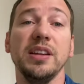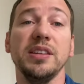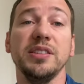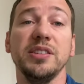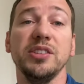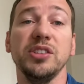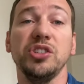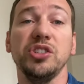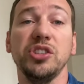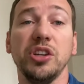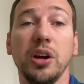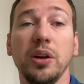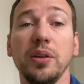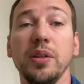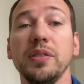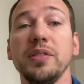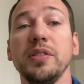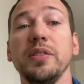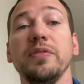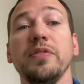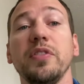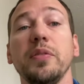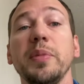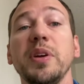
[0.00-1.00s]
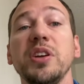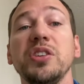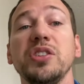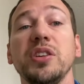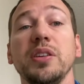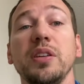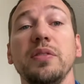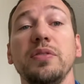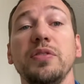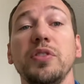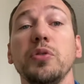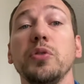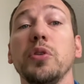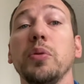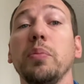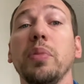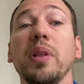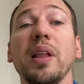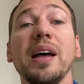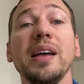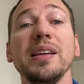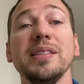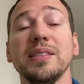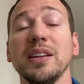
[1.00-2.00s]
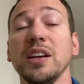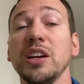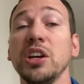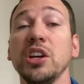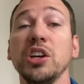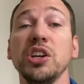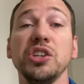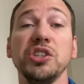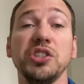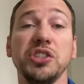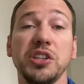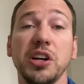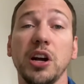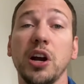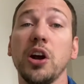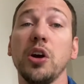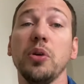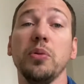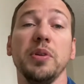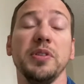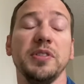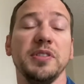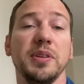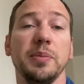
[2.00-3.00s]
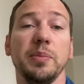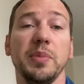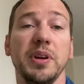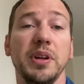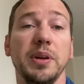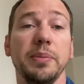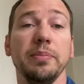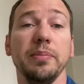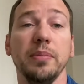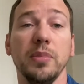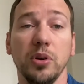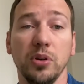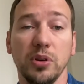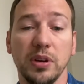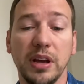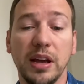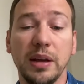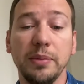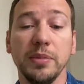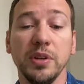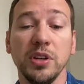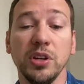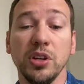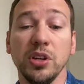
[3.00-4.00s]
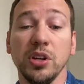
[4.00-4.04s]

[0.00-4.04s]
Share this information. If you were blessed, share it with somebody, okay?